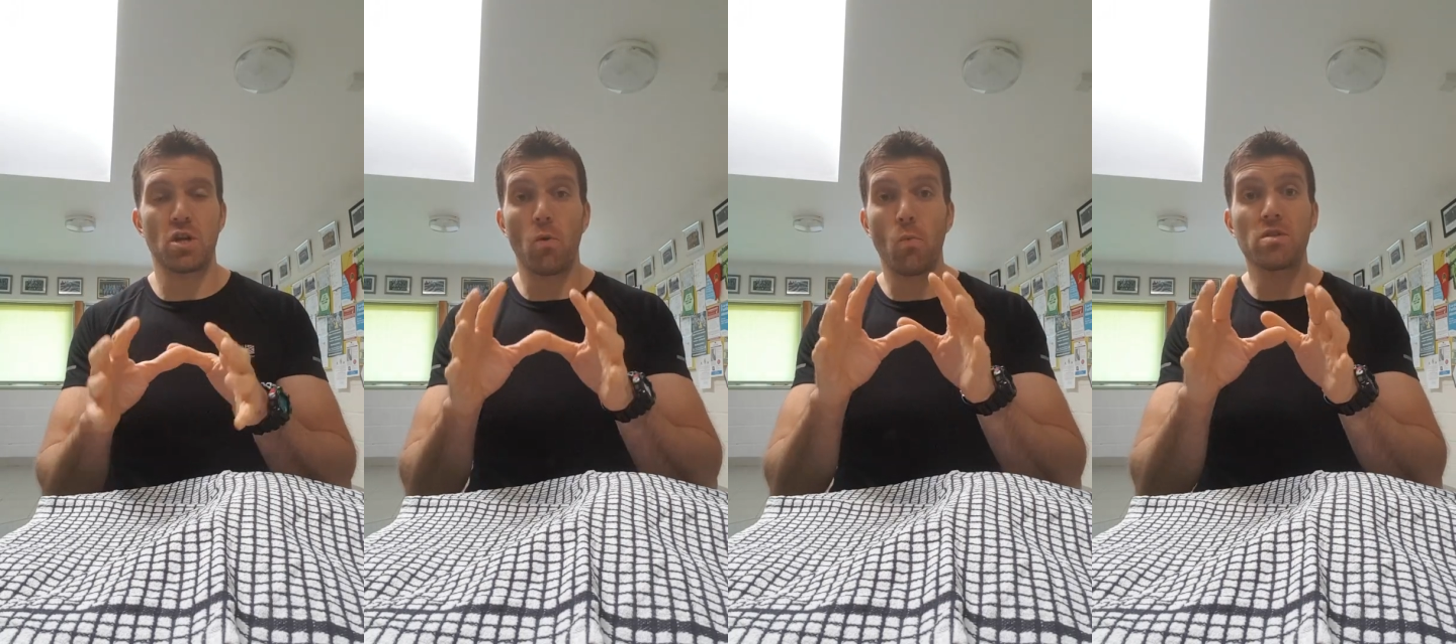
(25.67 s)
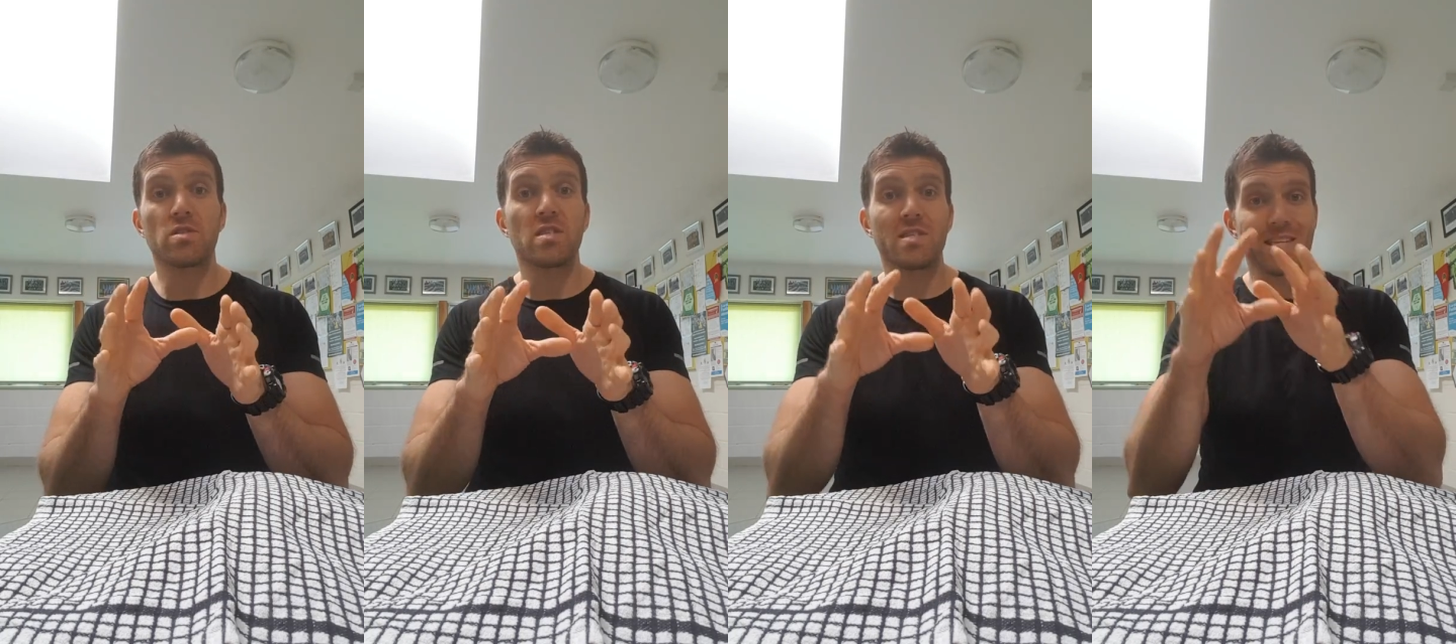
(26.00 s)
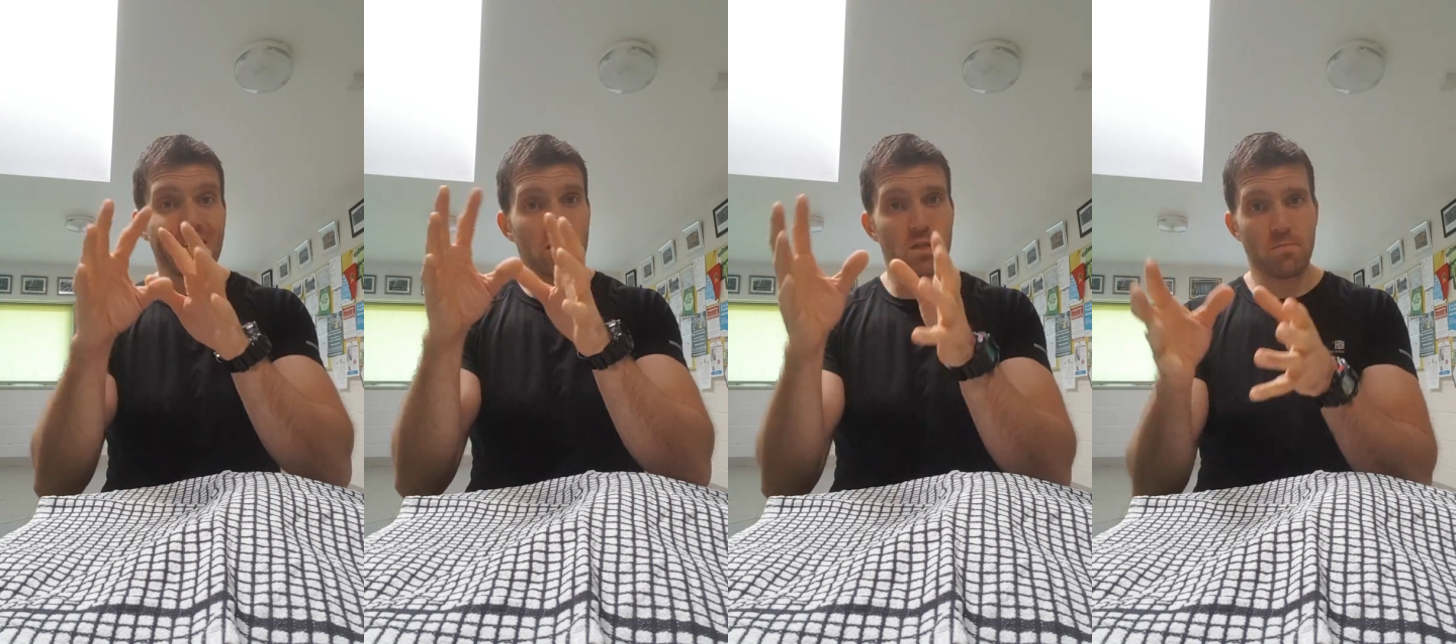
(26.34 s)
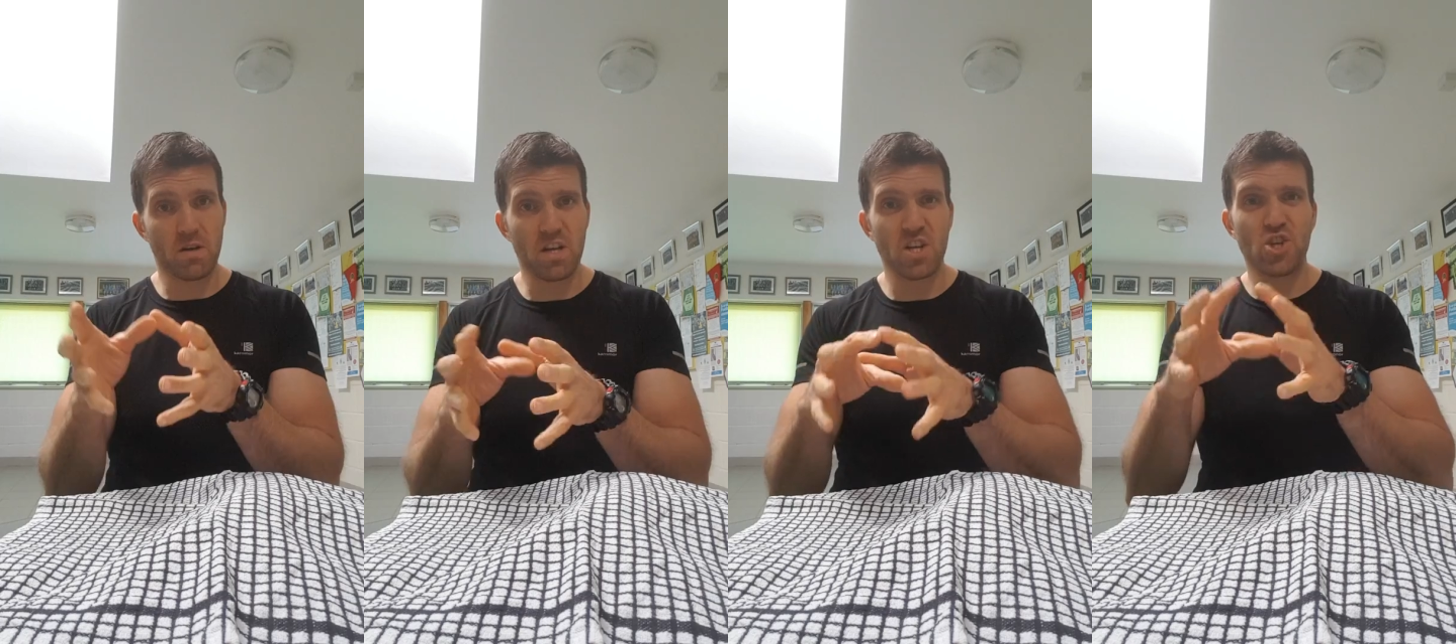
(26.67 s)
I want to see
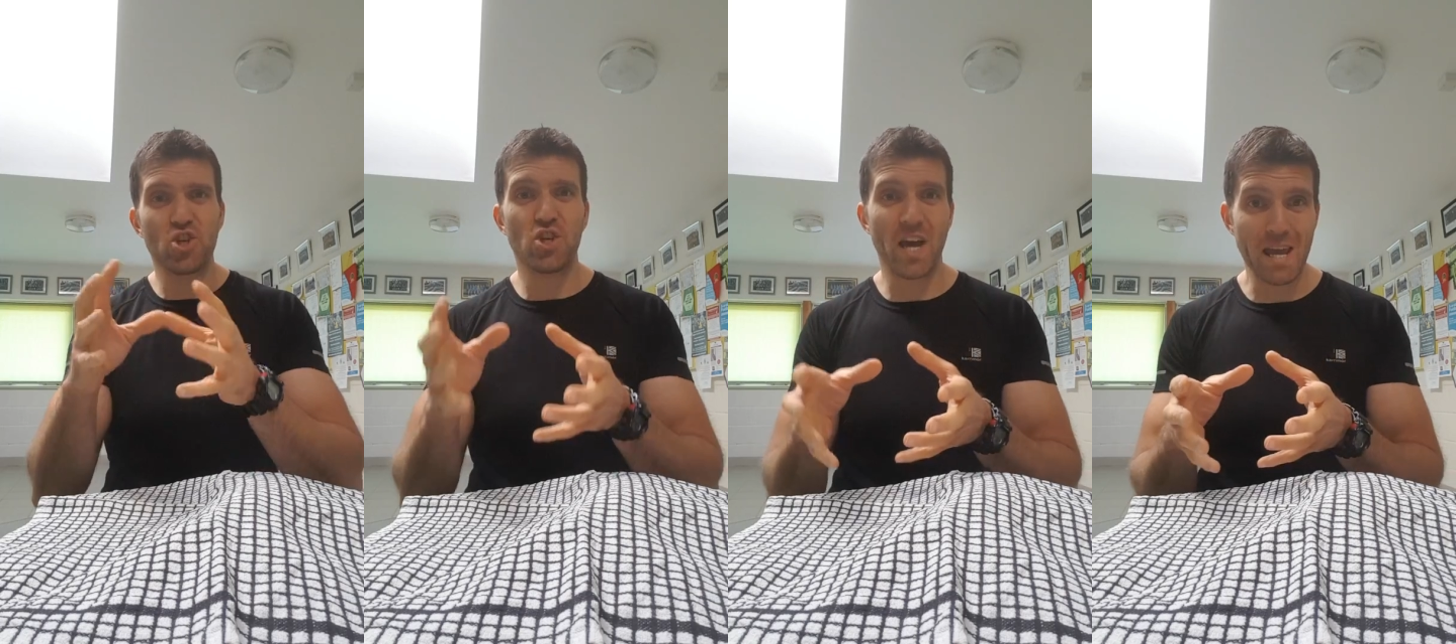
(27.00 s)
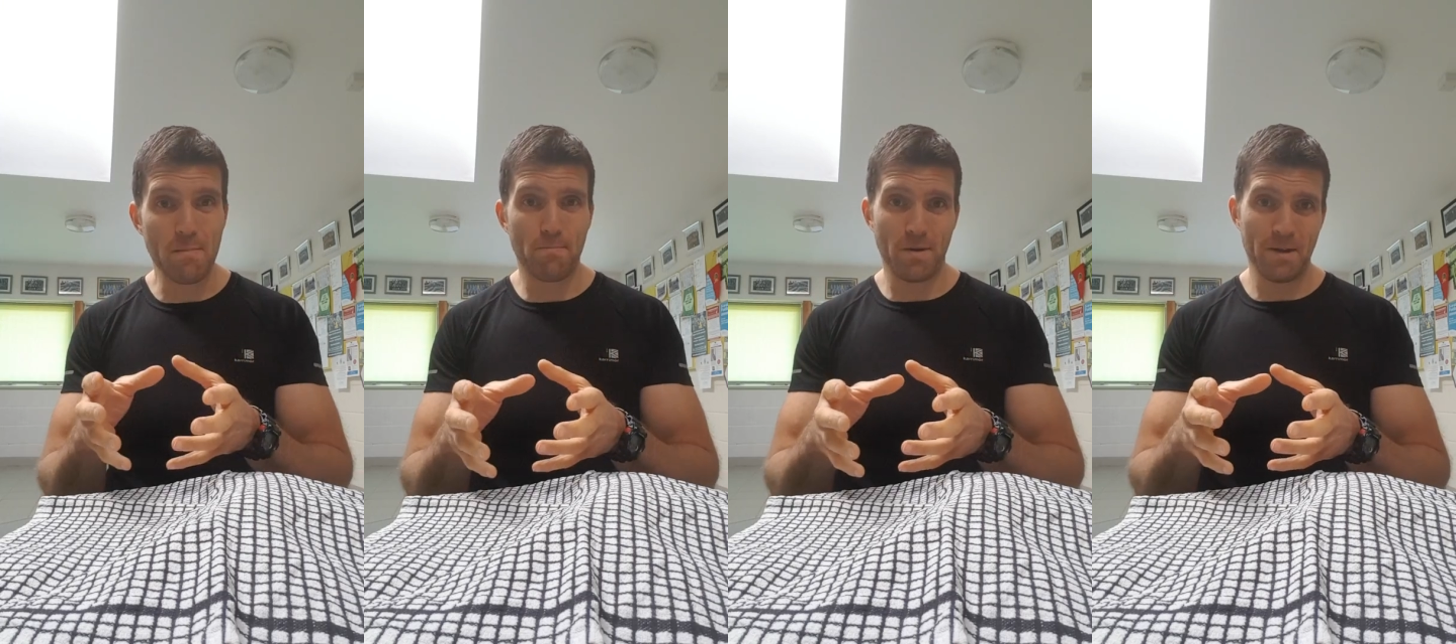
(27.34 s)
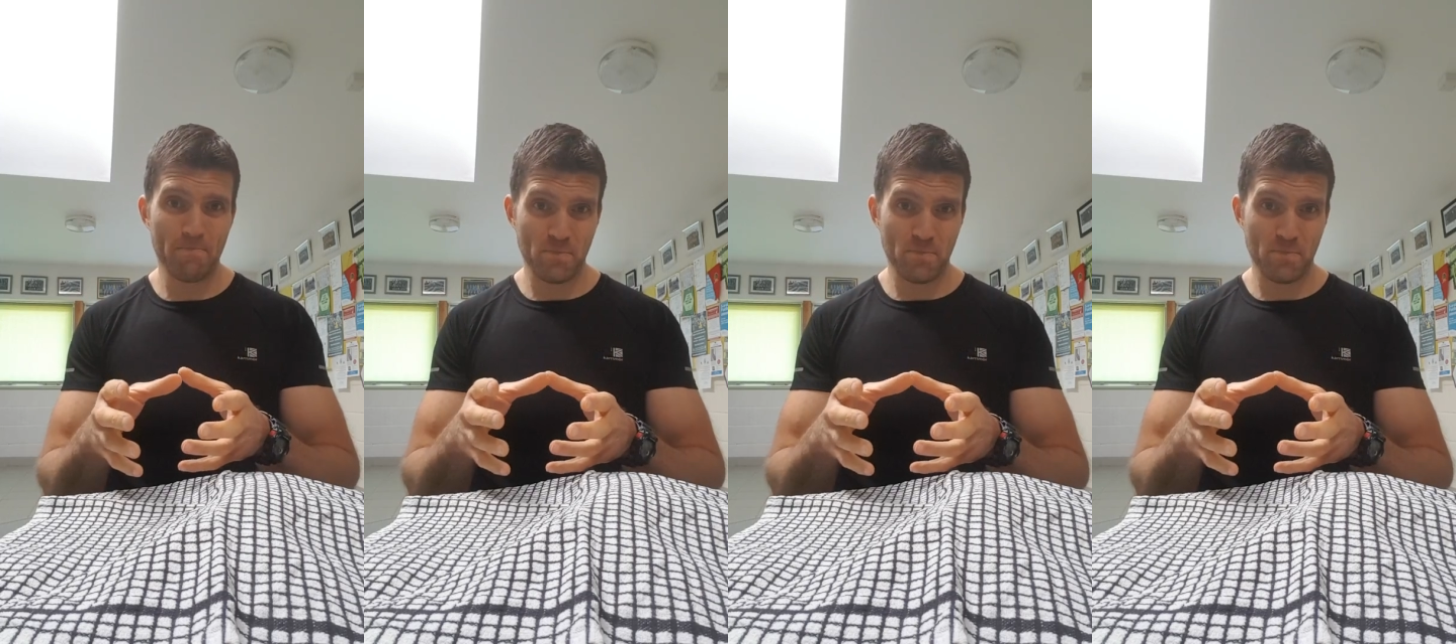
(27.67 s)
some kind of shape